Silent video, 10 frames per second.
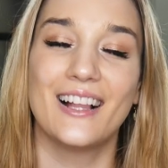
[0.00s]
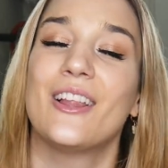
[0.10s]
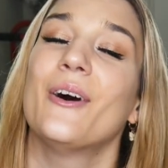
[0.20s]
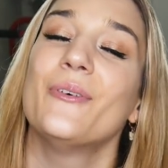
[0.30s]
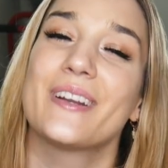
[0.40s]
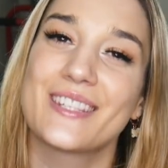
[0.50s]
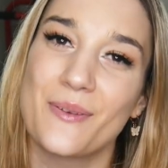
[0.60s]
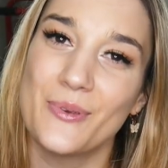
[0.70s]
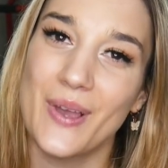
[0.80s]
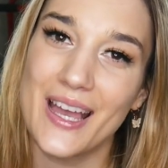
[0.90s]
Hello, what is
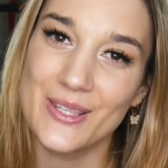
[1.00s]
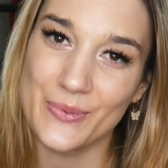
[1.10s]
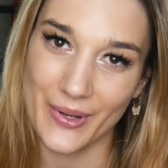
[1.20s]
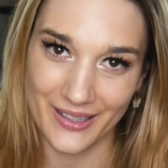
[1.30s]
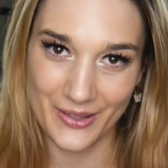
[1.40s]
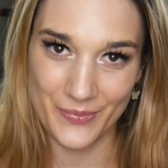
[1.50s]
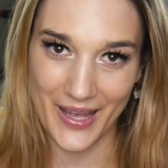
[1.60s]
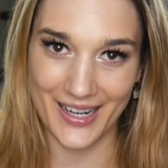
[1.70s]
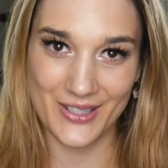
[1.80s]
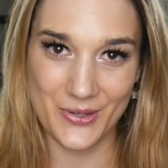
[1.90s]
up you guys? Welcome
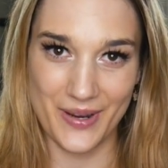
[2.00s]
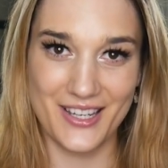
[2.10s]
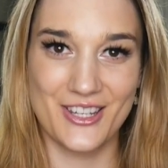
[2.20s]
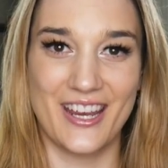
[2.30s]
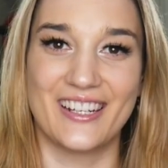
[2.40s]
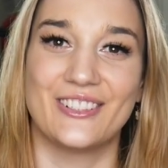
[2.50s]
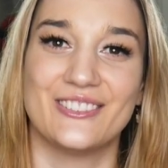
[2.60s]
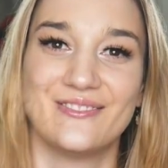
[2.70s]
back to my channel.